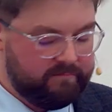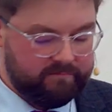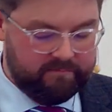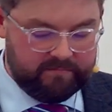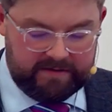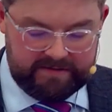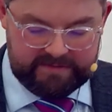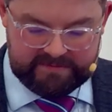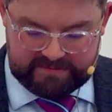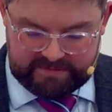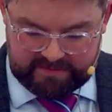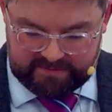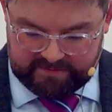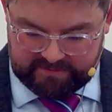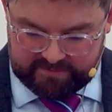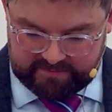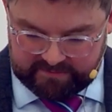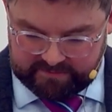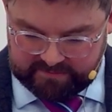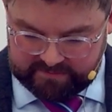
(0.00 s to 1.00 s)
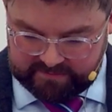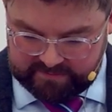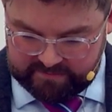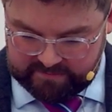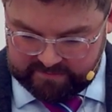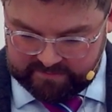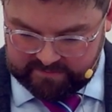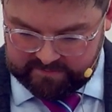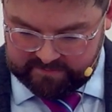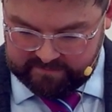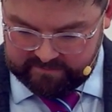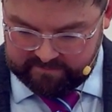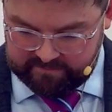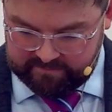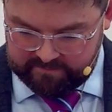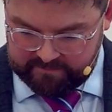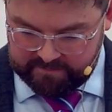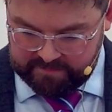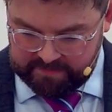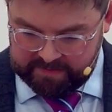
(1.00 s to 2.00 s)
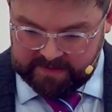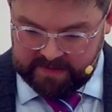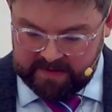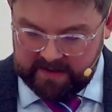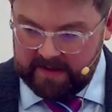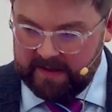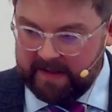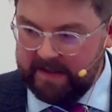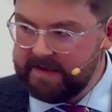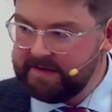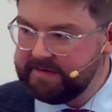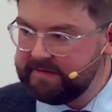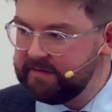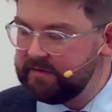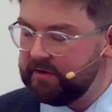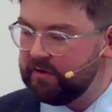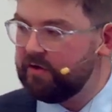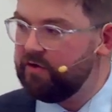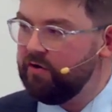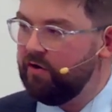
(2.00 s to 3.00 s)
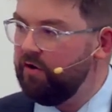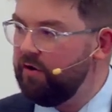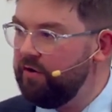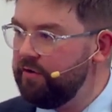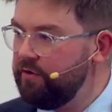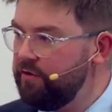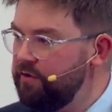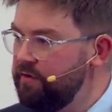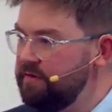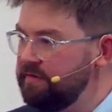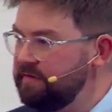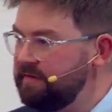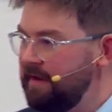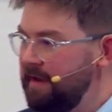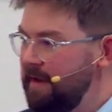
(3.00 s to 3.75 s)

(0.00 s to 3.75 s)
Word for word: He sits. He isn't a God who is